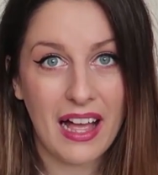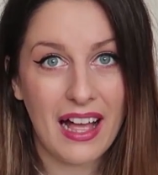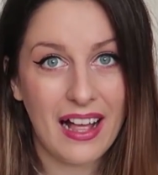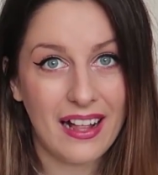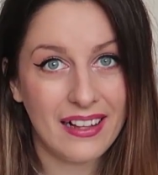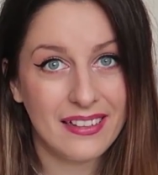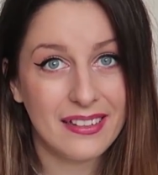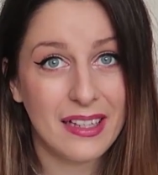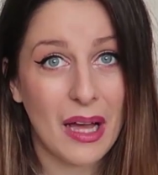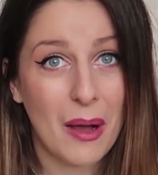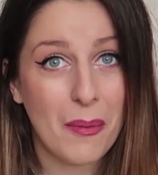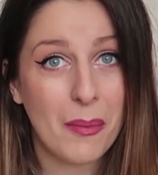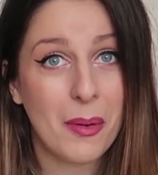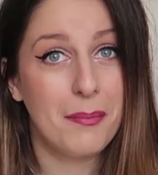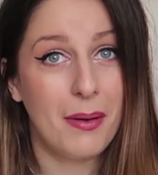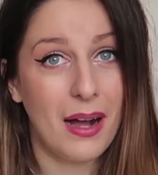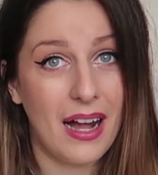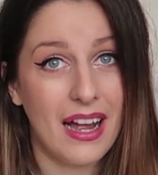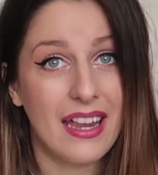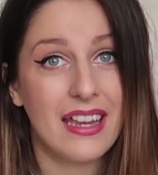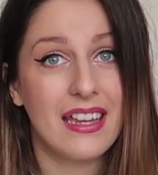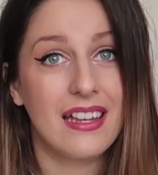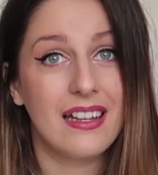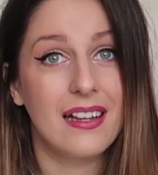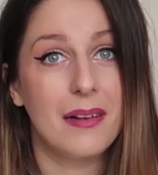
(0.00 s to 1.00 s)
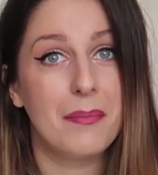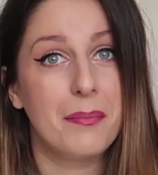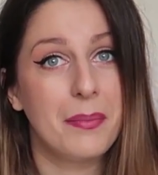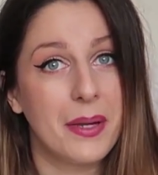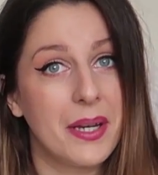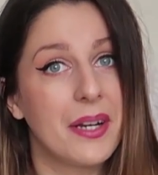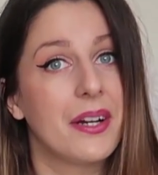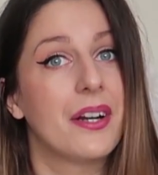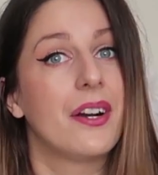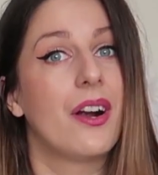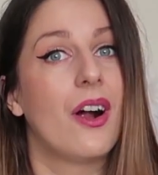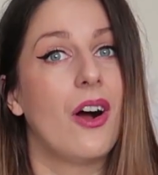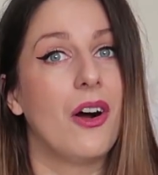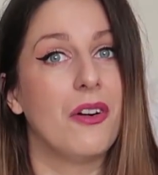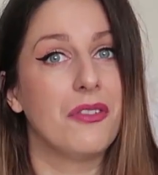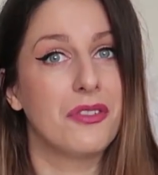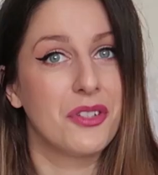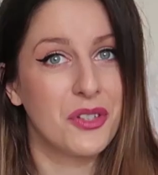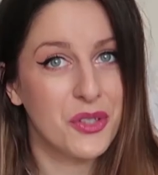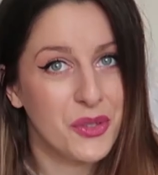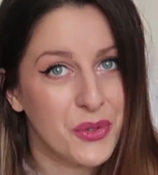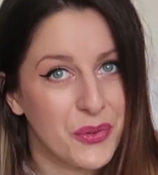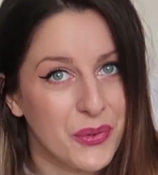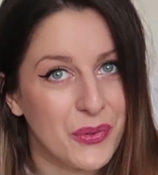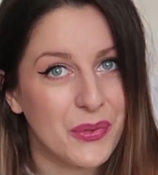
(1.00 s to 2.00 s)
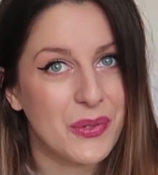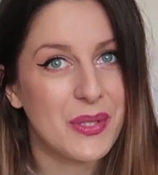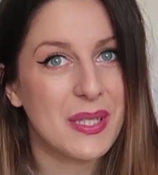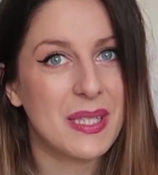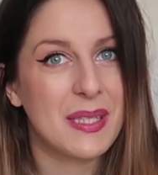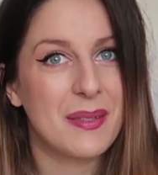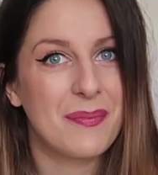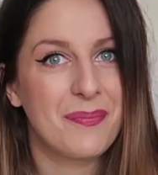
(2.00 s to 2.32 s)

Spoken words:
end up buying a pair of shoes.